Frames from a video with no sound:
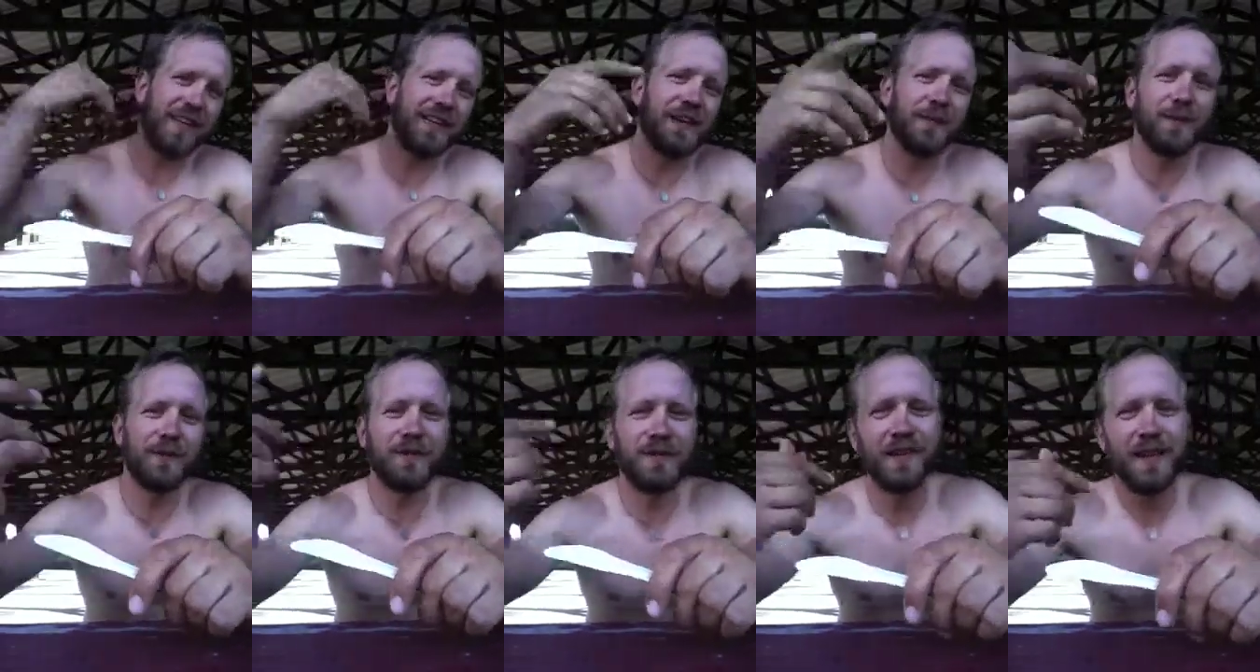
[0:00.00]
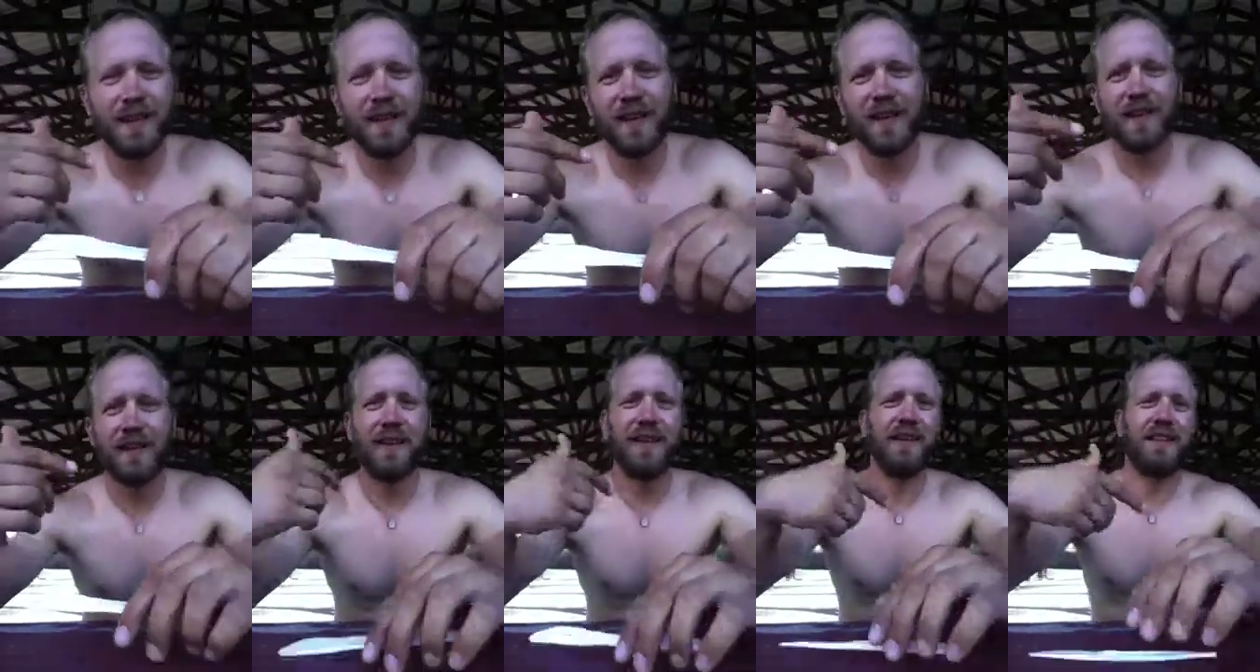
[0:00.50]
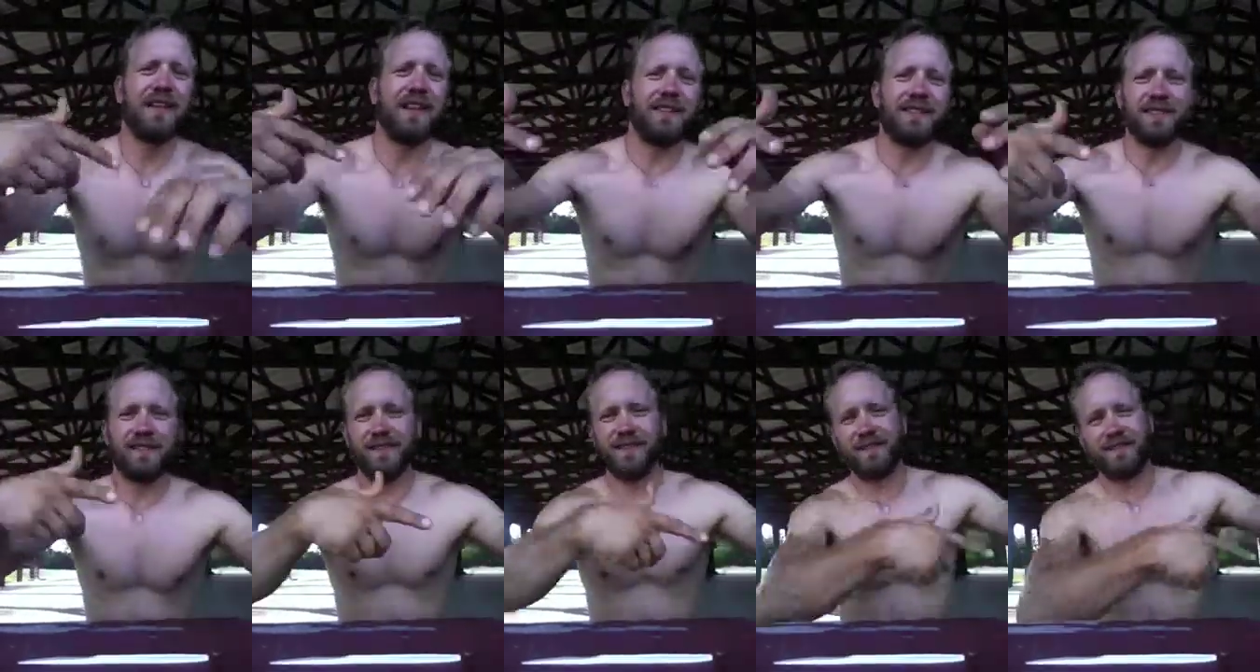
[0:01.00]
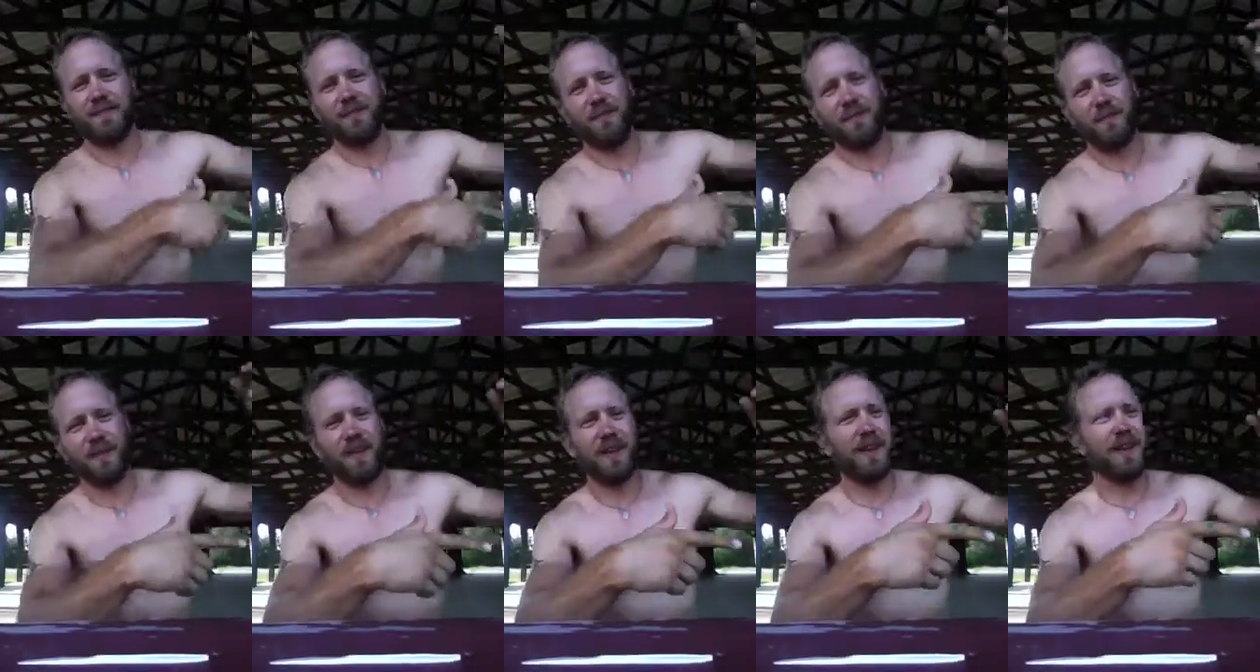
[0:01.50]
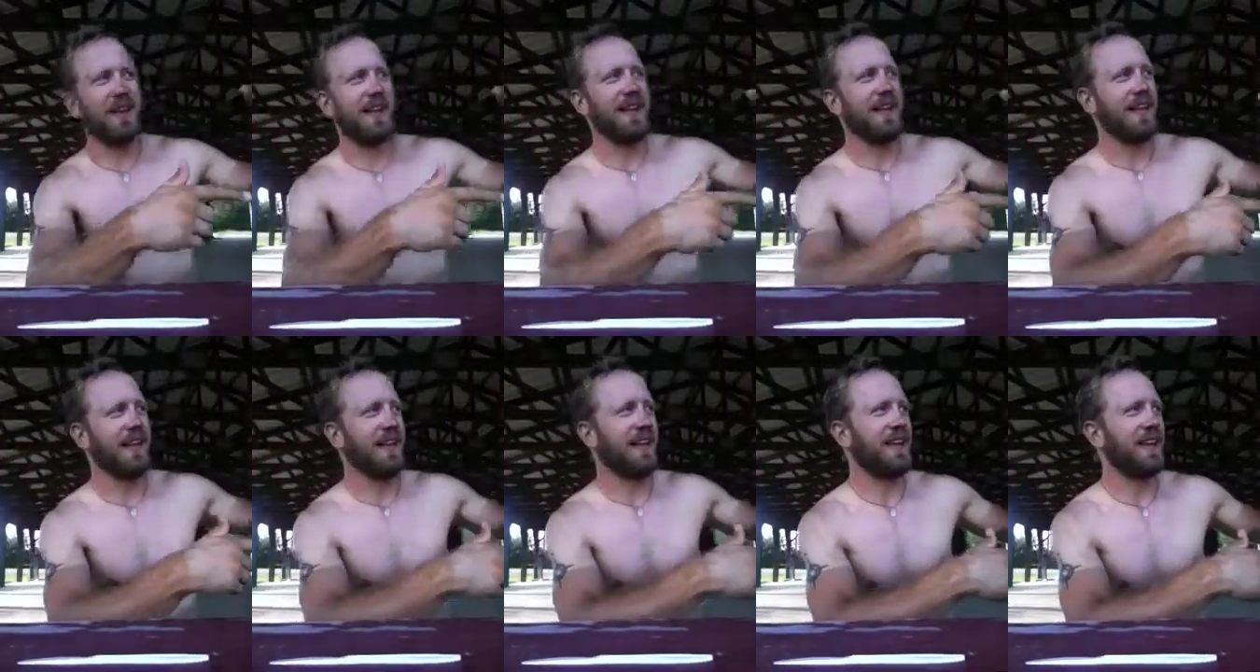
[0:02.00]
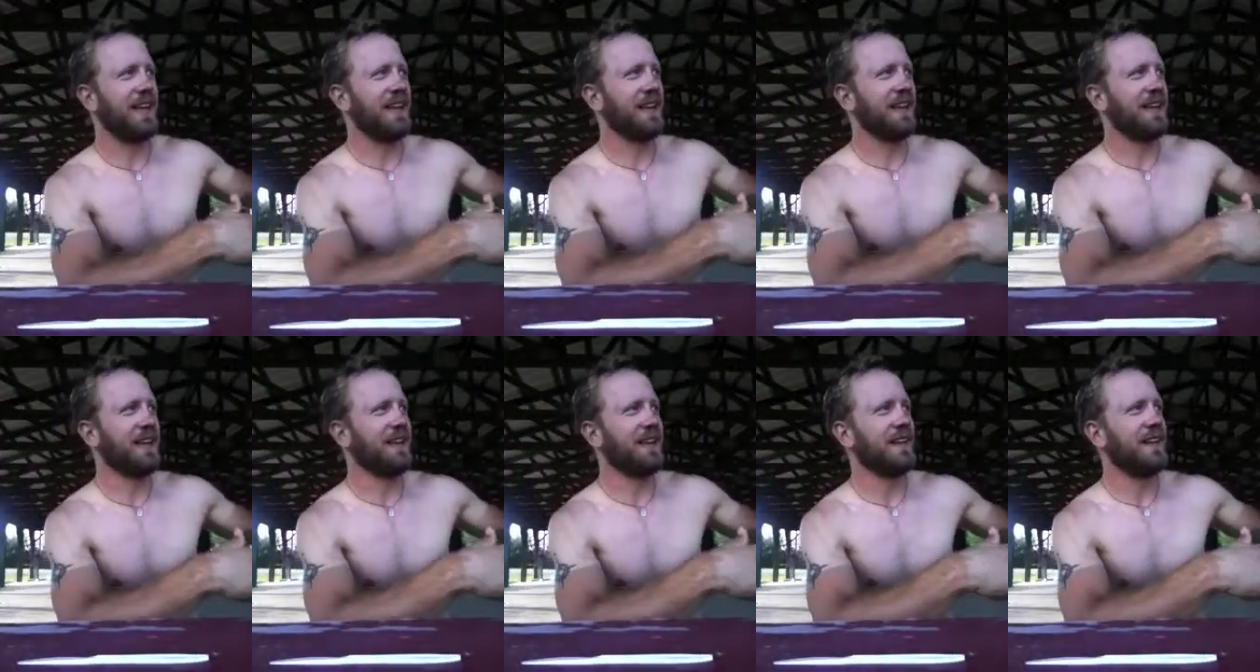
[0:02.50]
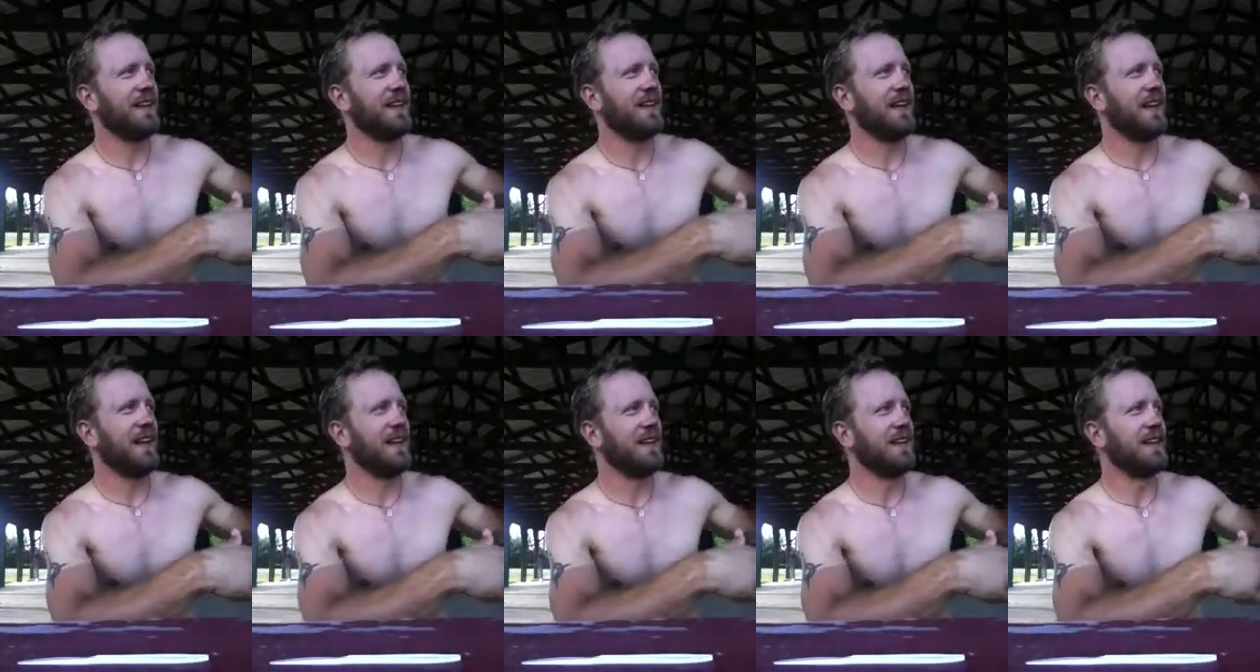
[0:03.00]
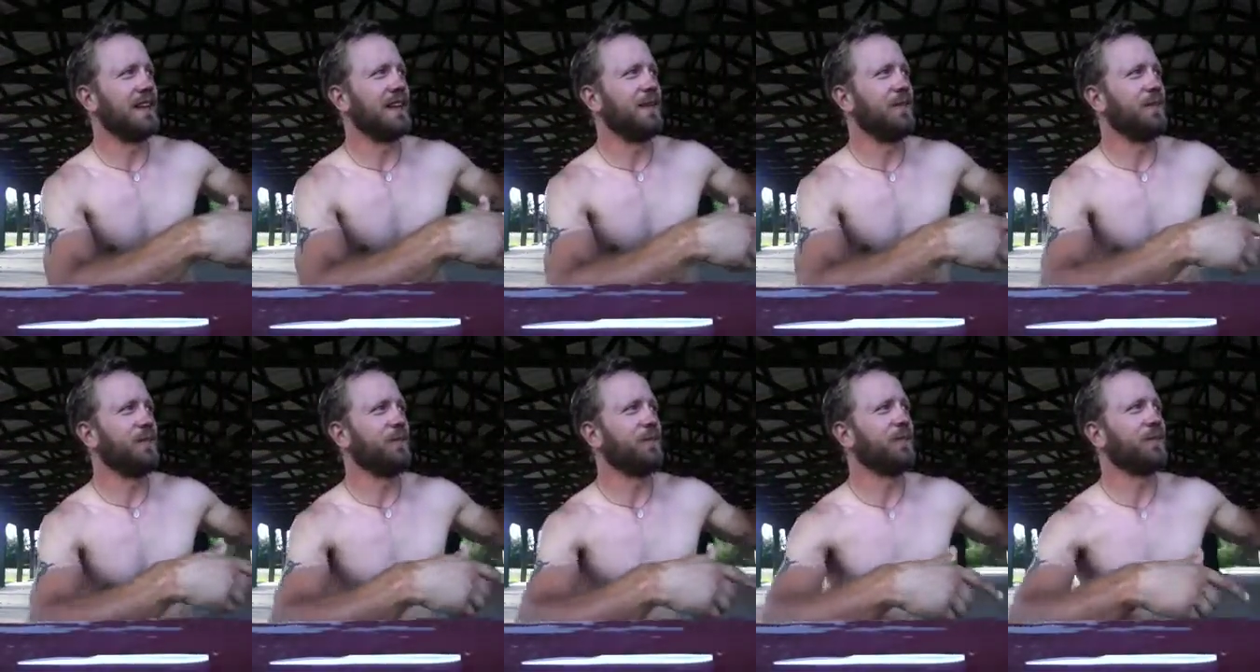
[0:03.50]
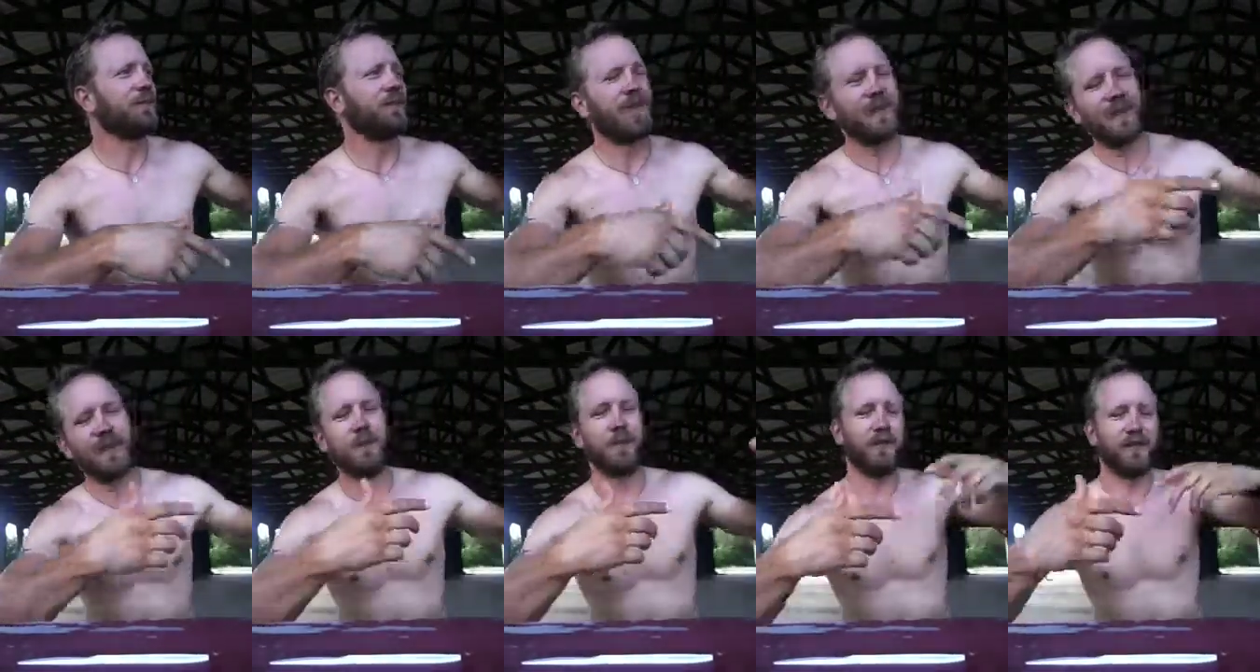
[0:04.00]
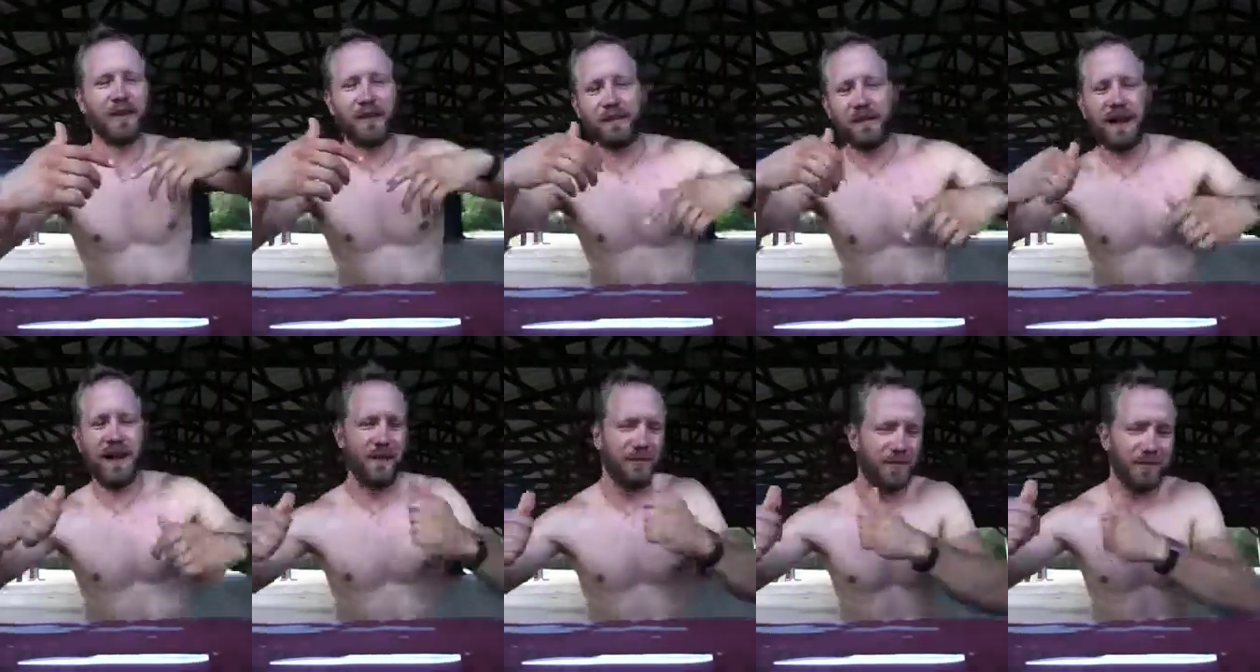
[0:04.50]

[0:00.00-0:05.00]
He let the Army guy in, and he was coming out